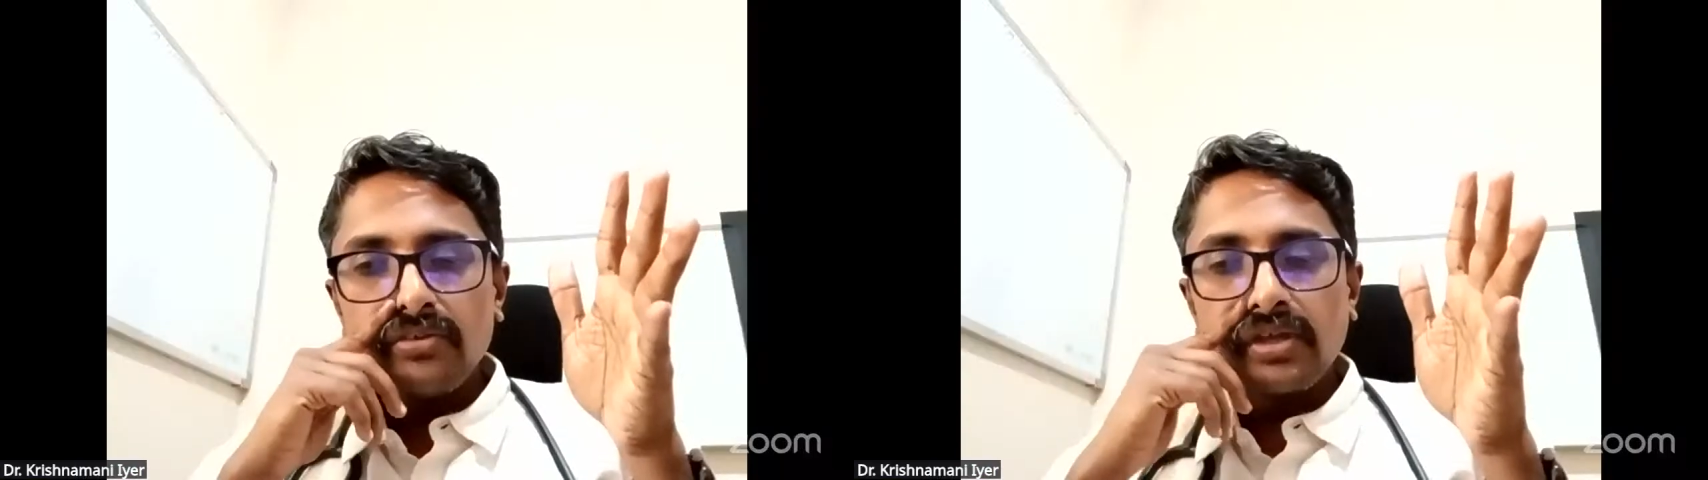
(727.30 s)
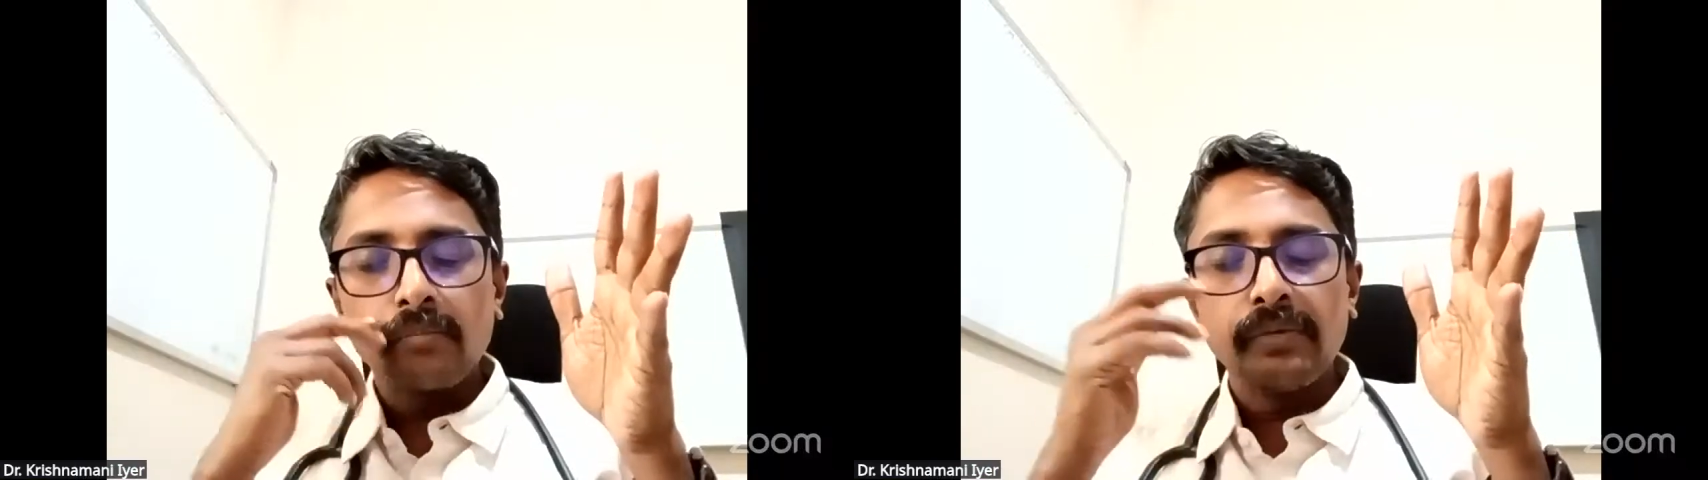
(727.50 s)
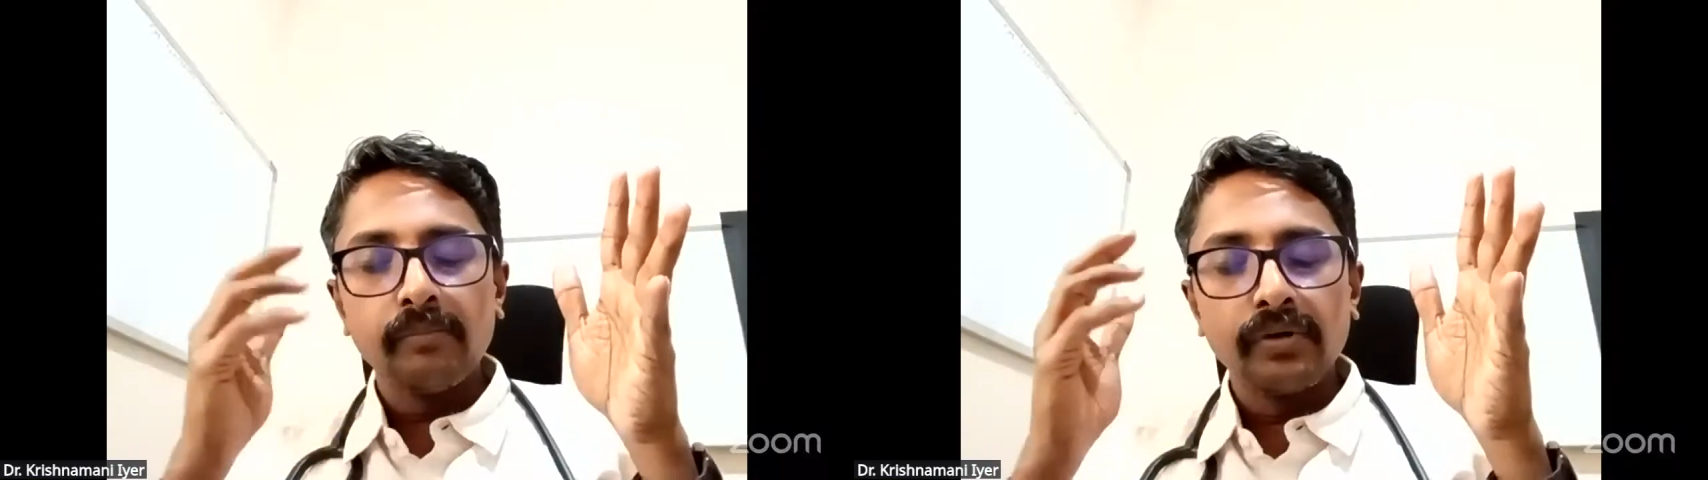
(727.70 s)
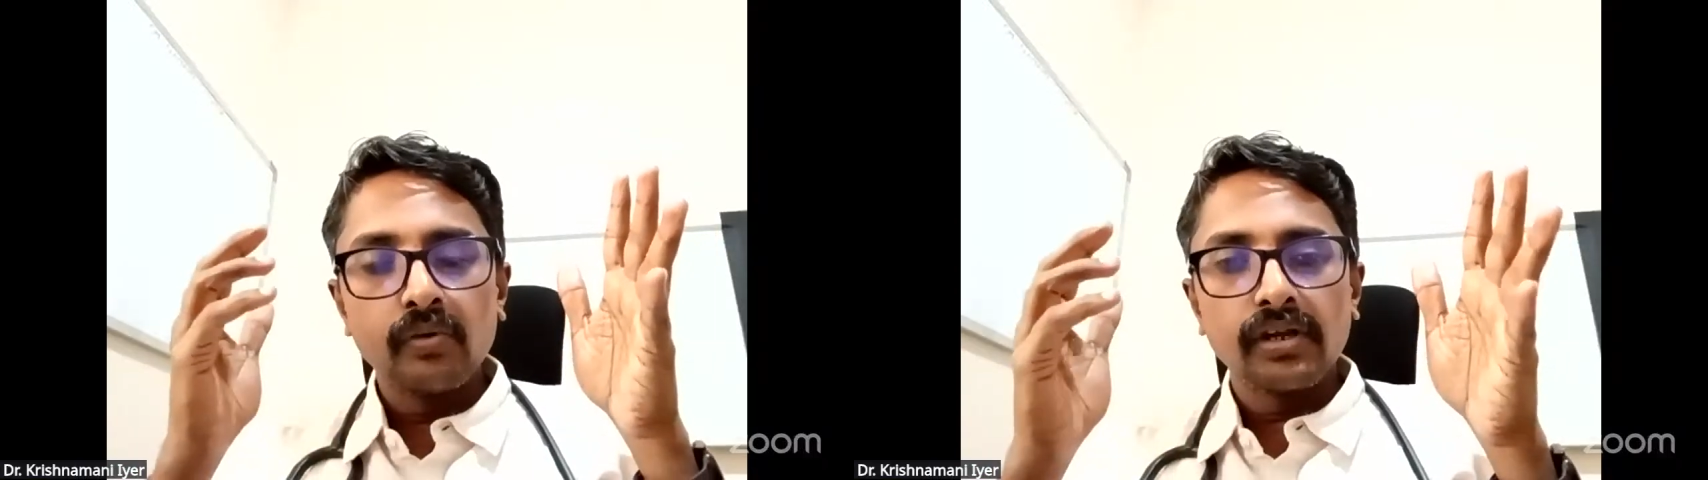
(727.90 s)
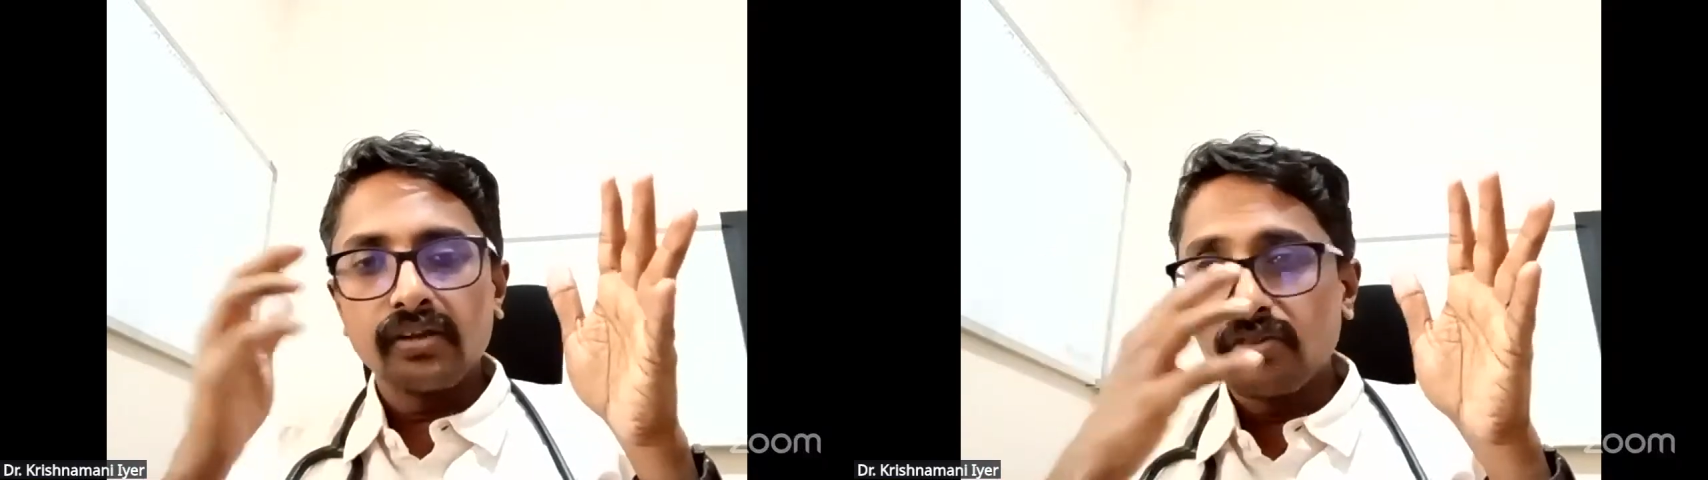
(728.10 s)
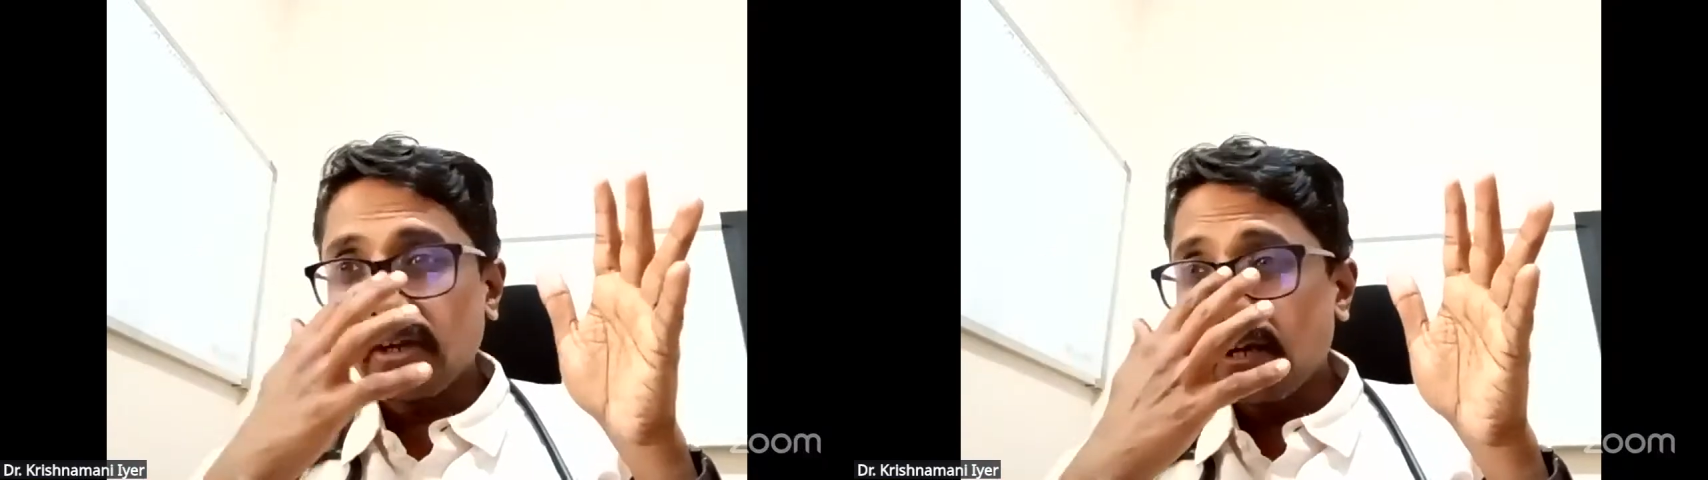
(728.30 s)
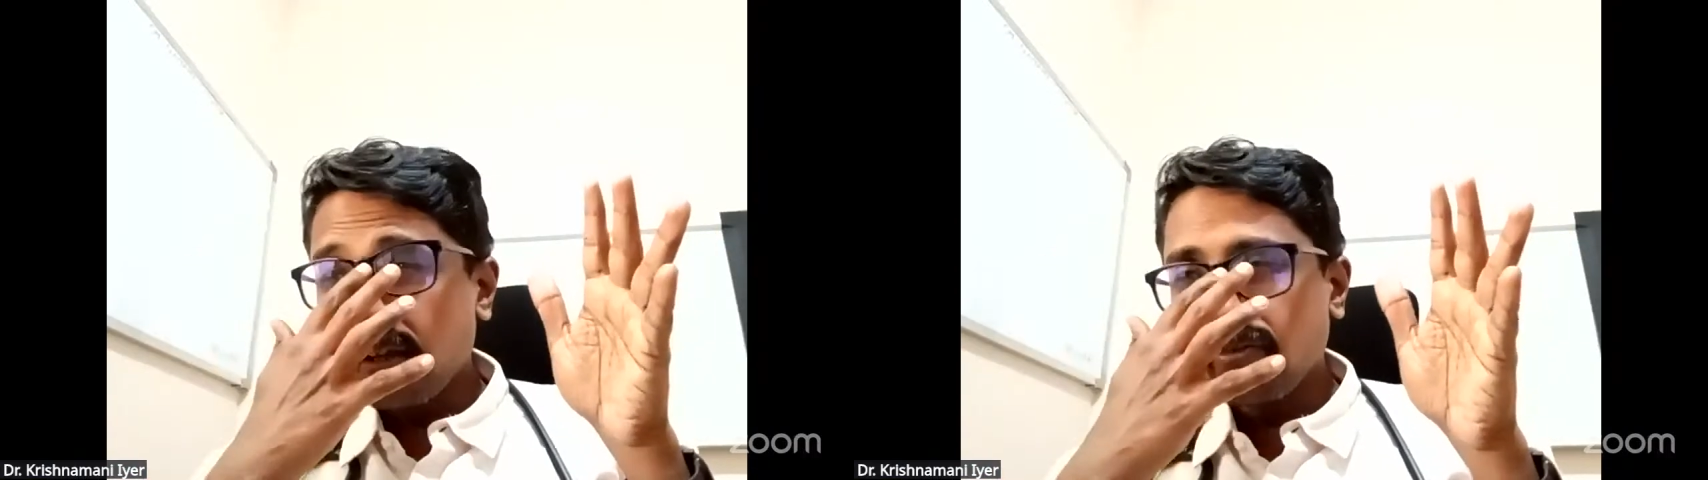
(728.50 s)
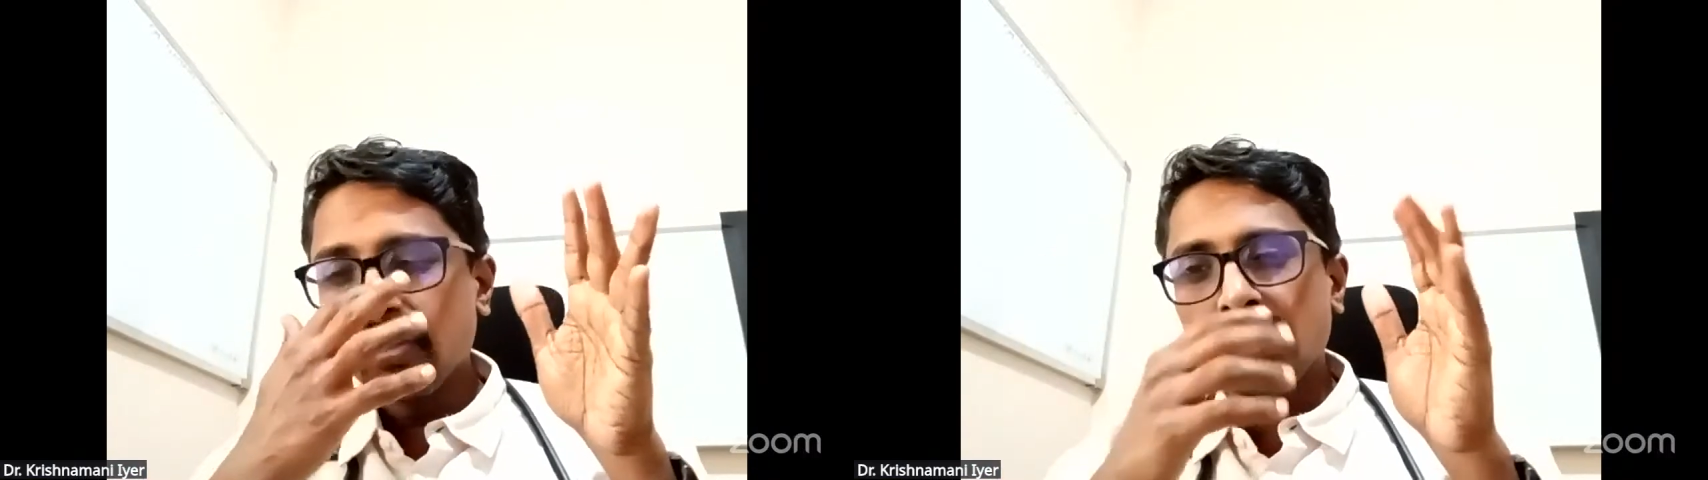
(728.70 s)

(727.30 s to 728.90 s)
or people to understand is,